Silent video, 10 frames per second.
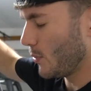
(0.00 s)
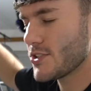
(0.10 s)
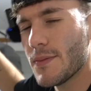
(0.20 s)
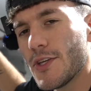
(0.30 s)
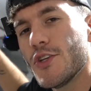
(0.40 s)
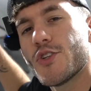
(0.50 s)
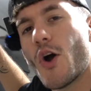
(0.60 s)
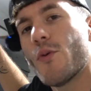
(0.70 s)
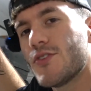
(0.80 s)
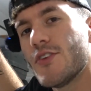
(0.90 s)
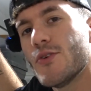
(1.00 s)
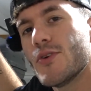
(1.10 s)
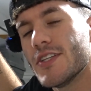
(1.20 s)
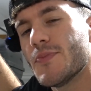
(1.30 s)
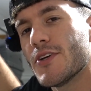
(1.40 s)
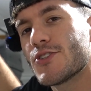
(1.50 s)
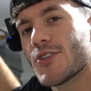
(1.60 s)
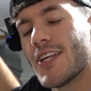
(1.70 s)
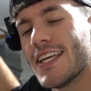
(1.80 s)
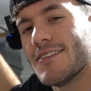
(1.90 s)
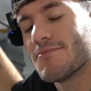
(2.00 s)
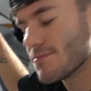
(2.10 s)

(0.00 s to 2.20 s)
But something you should always do is make sure that